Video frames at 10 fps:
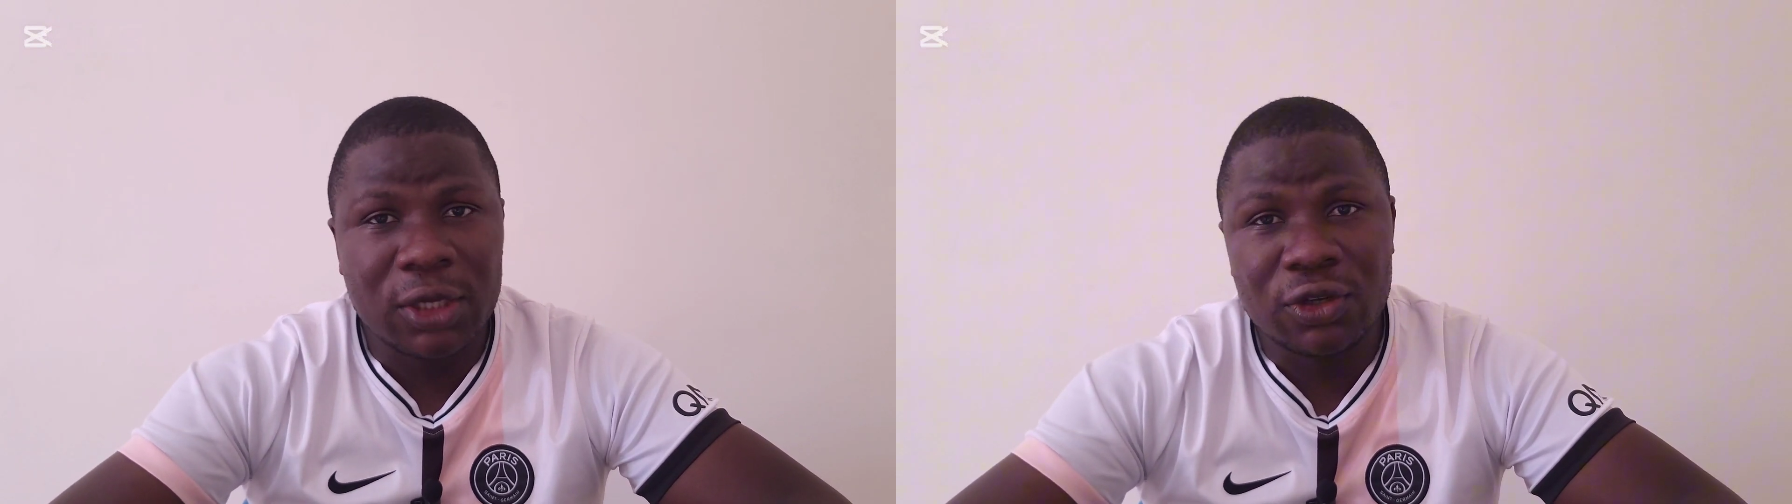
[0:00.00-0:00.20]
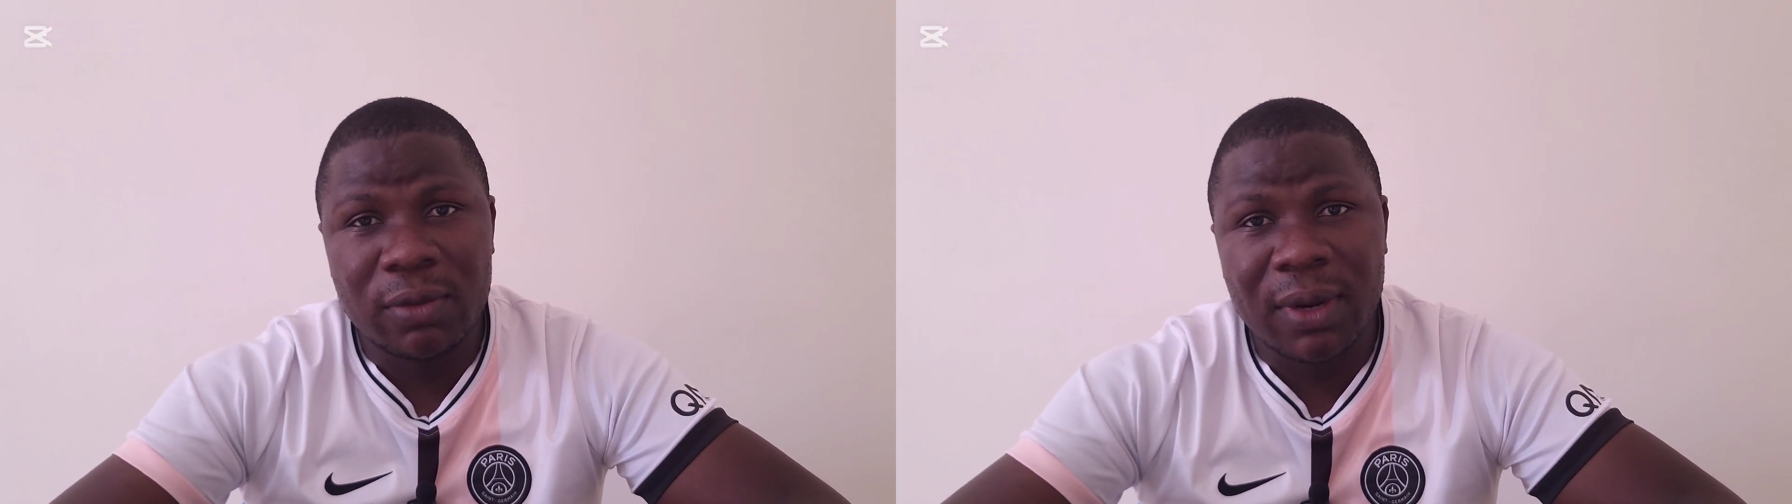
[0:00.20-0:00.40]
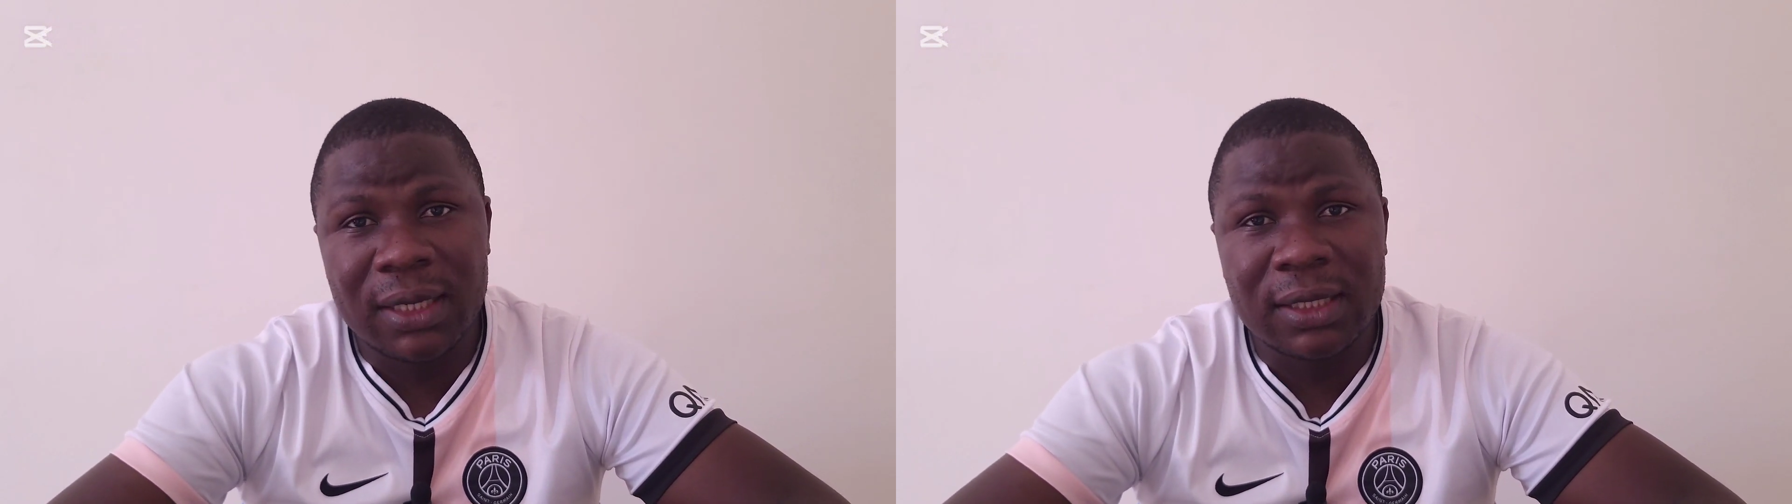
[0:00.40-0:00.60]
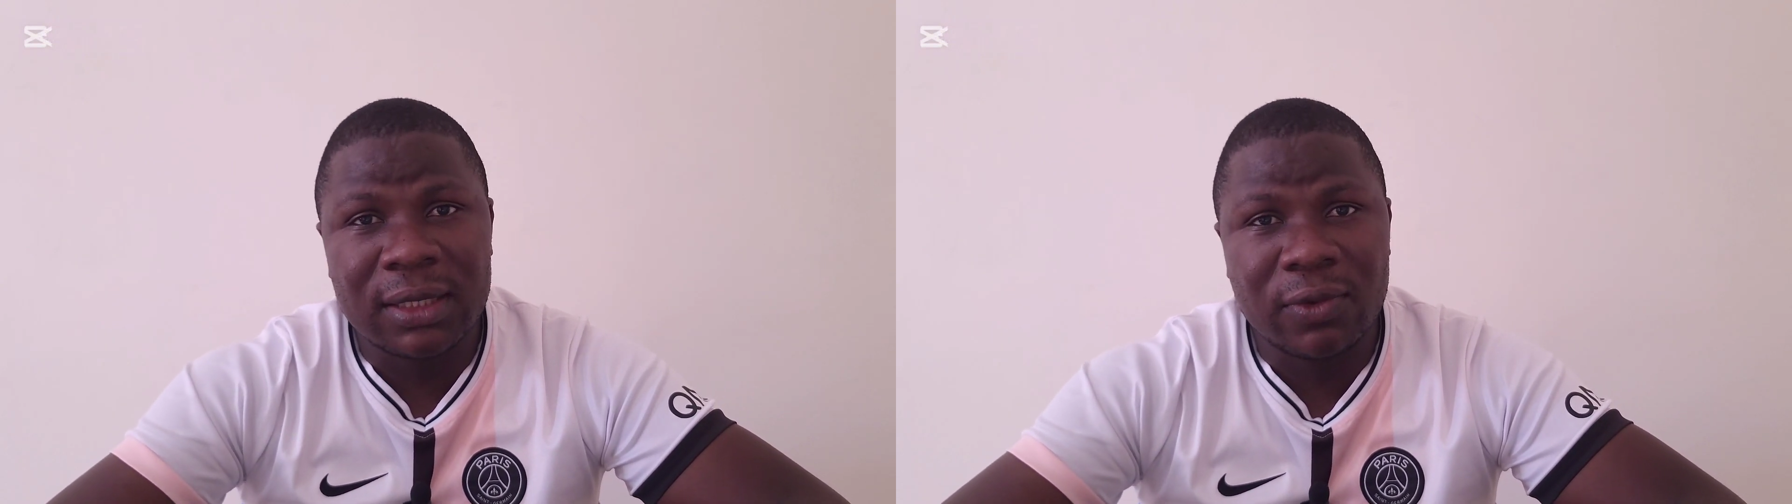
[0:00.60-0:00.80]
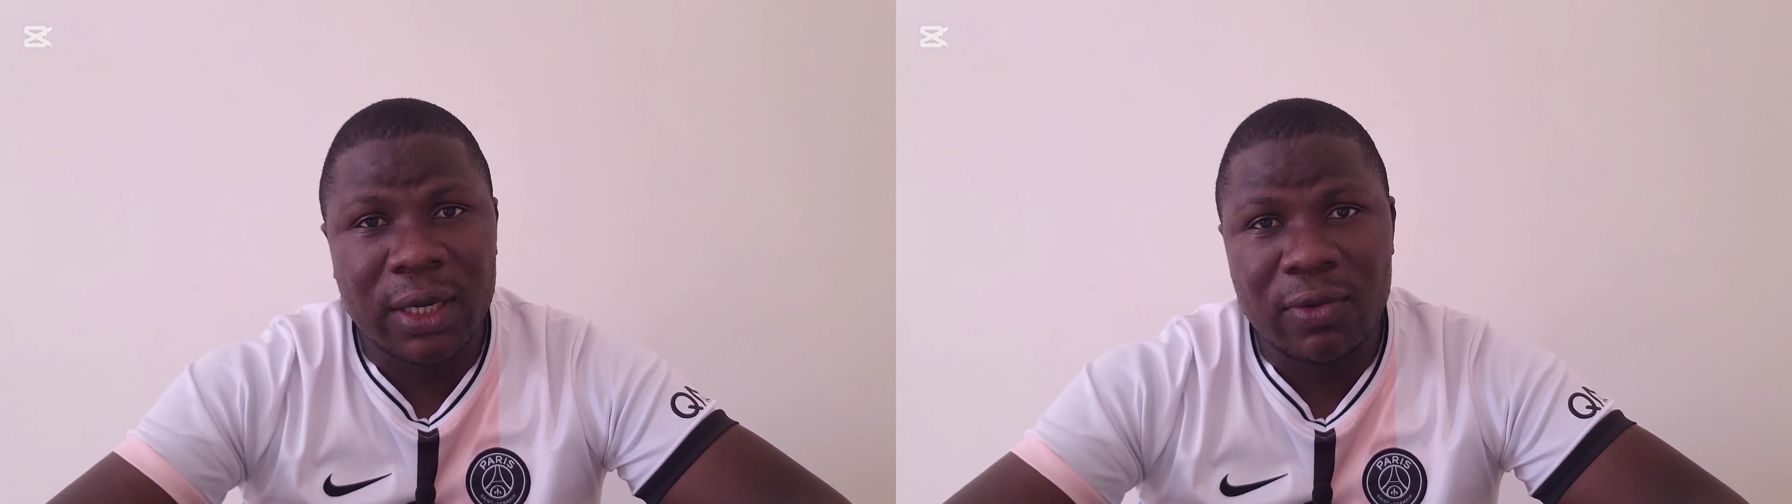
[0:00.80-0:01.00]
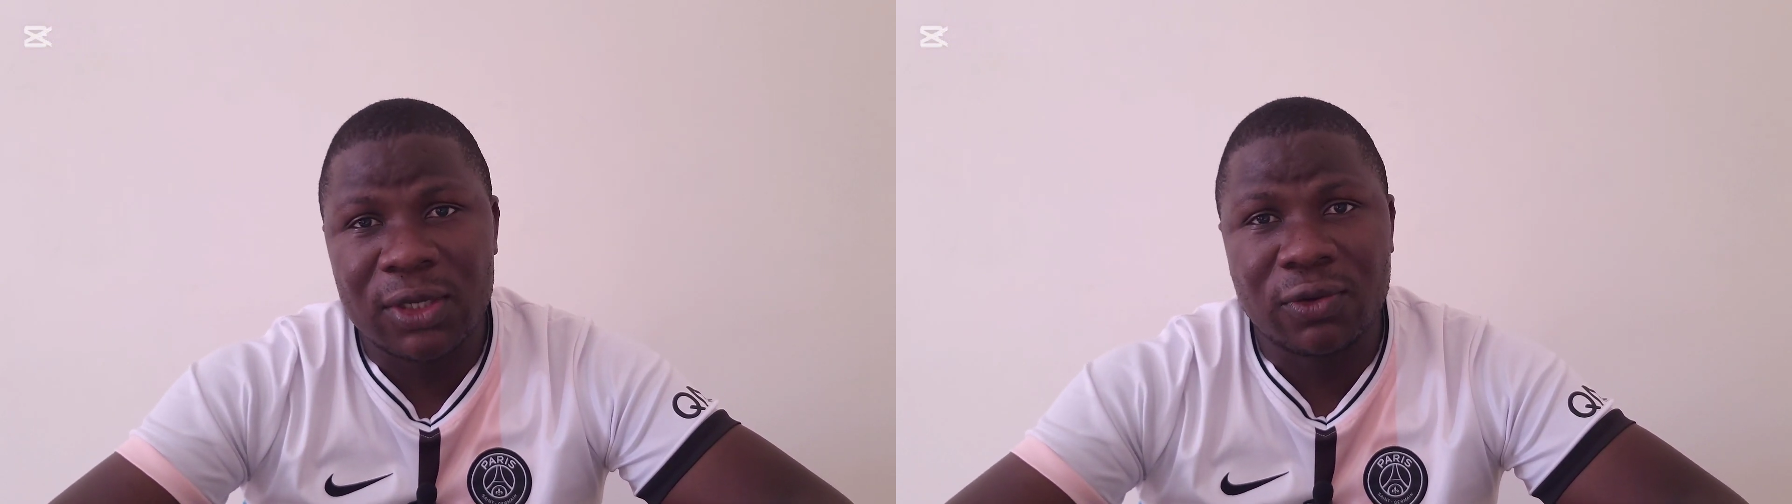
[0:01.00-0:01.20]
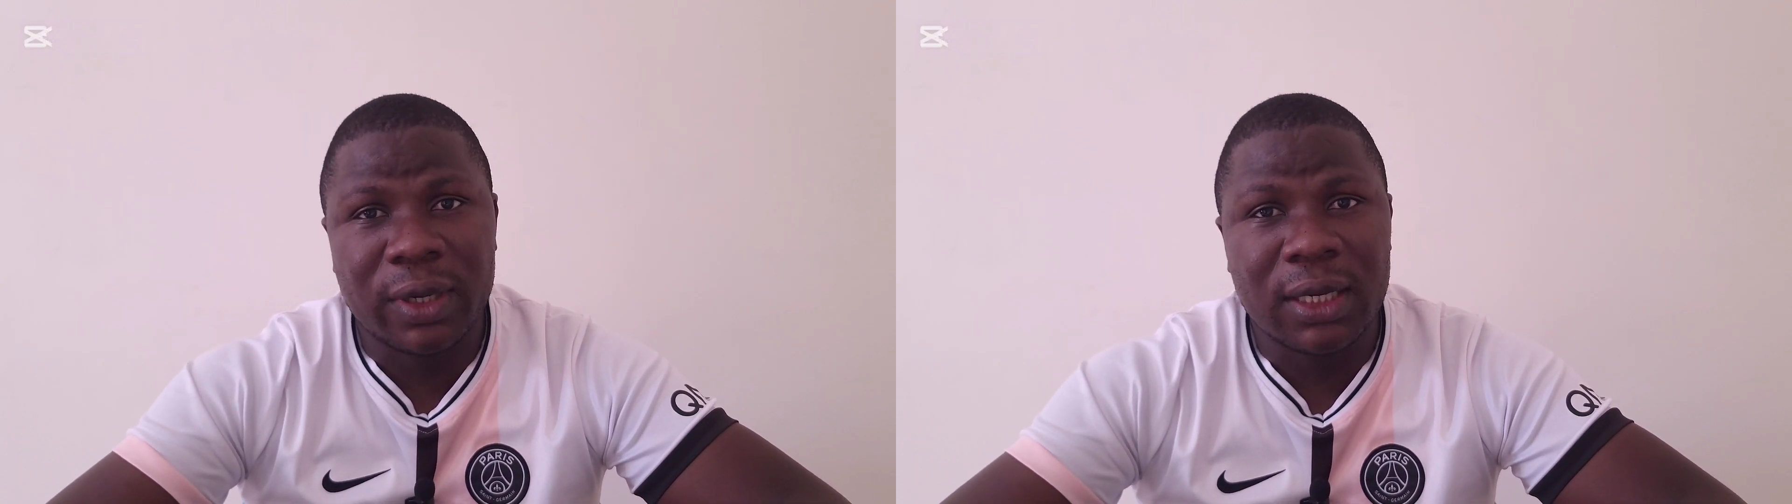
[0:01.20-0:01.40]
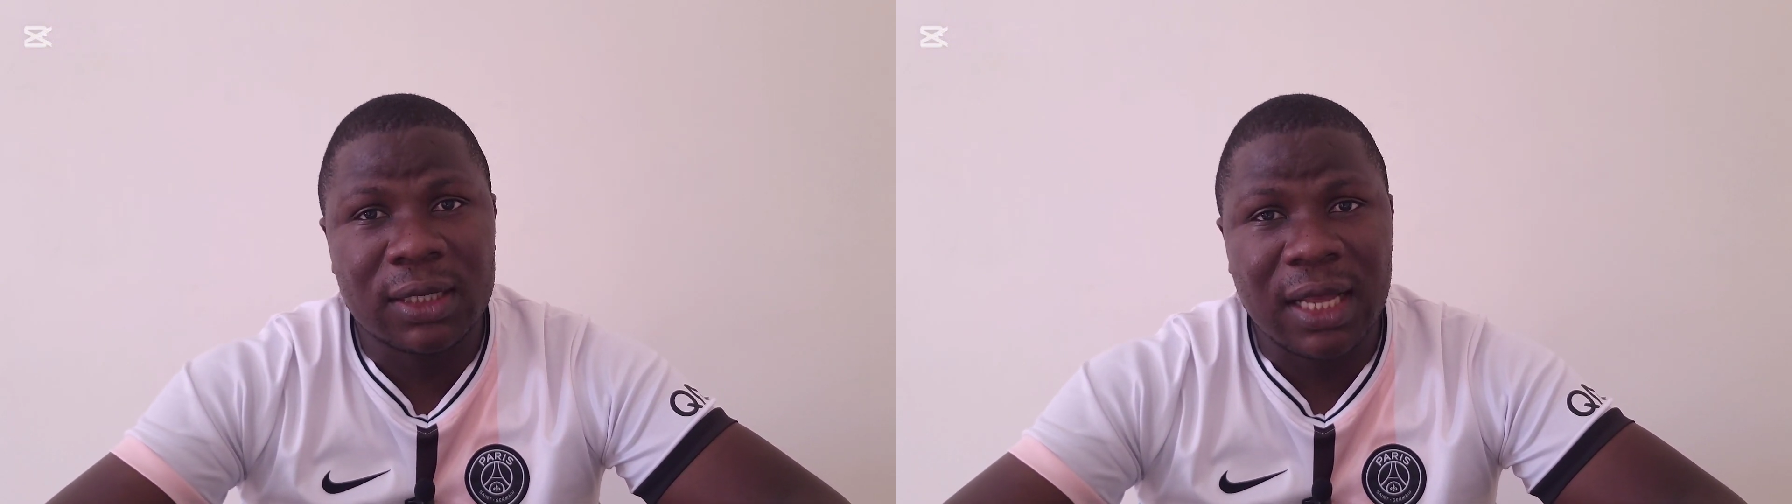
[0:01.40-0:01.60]
joined Man City when he was
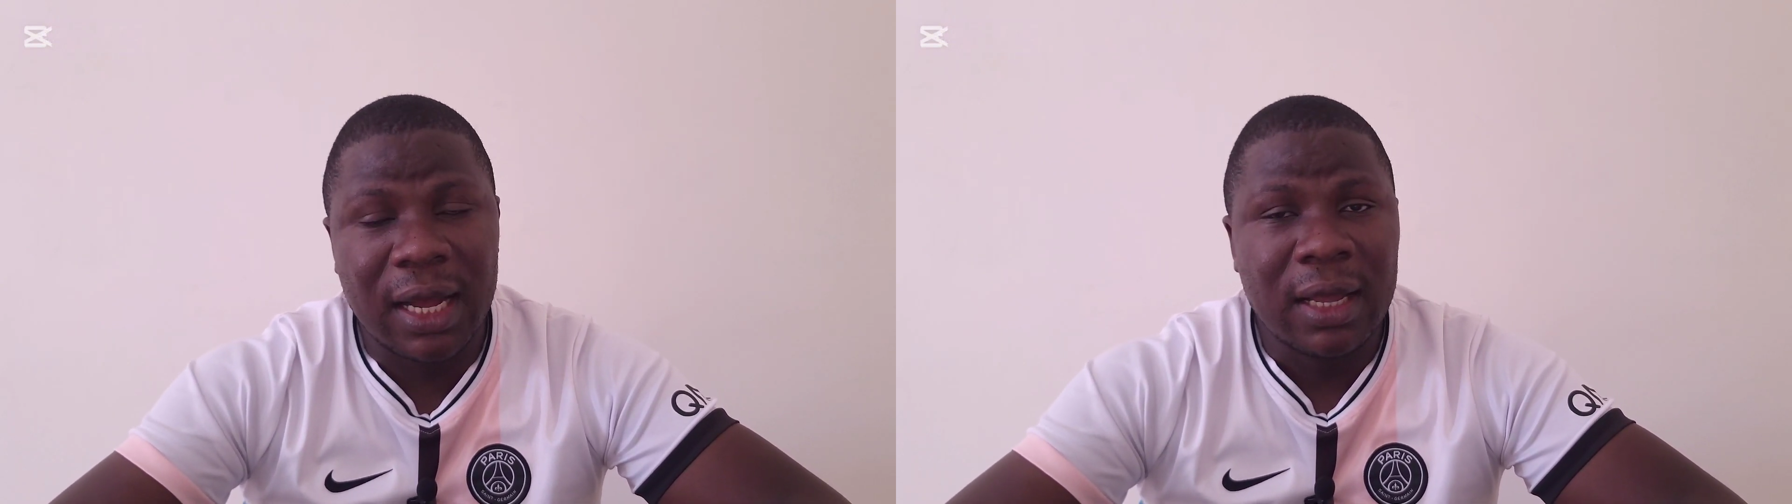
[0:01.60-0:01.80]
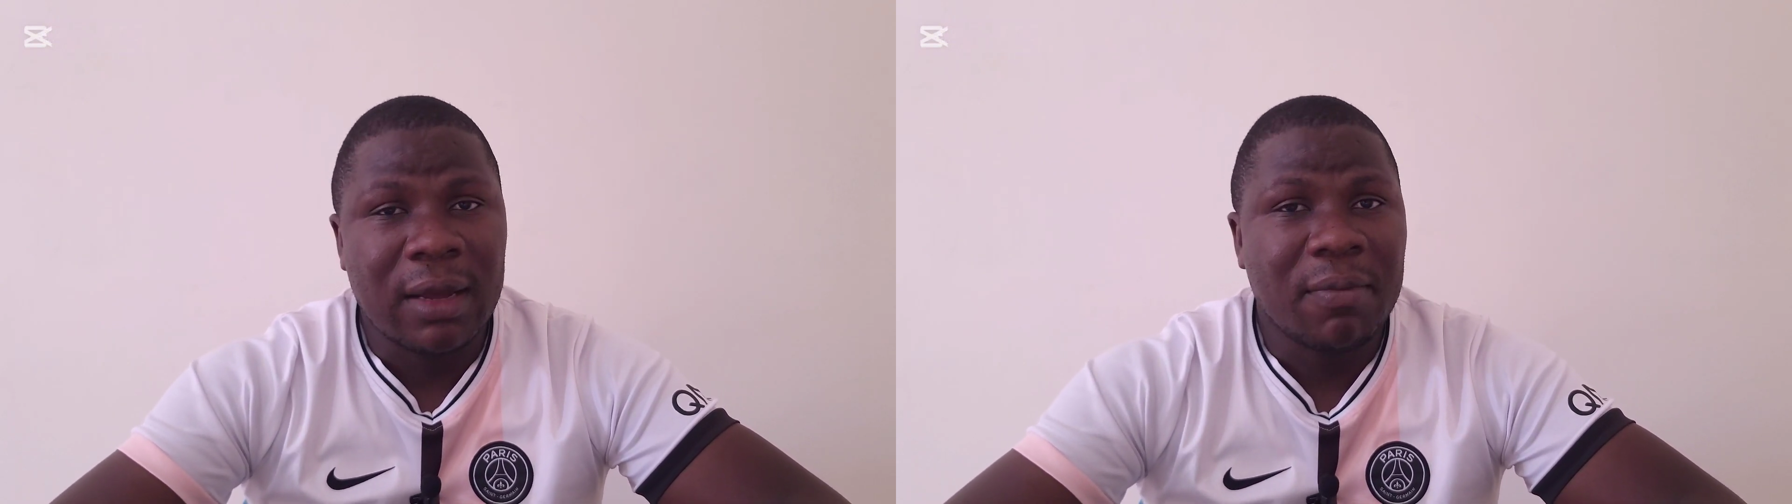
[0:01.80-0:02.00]
already star,